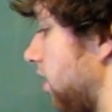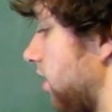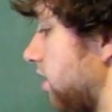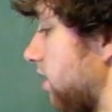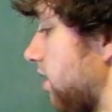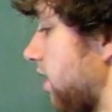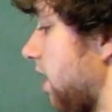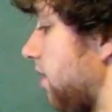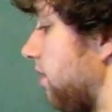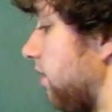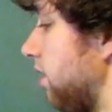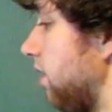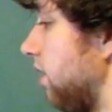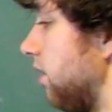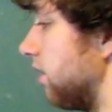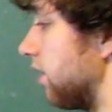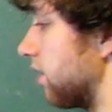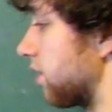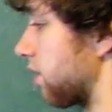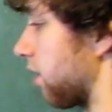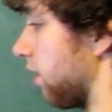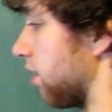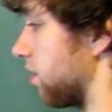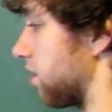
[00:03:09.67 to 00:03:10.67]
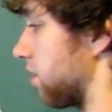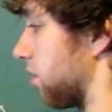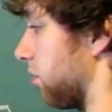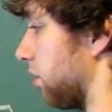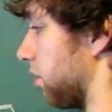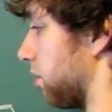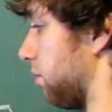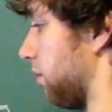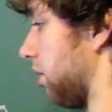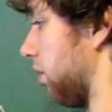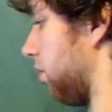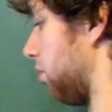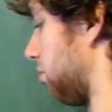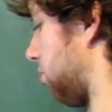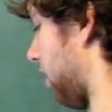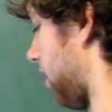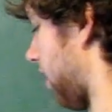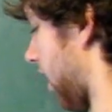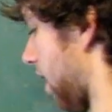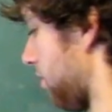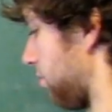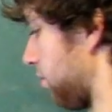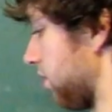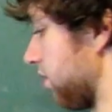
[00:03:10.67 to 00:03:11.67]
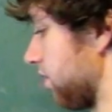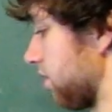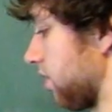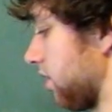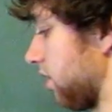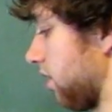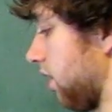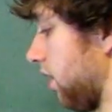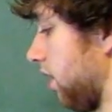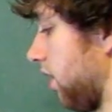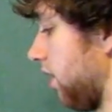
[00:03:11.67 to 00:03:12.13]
7, this card is going to be owned by that person.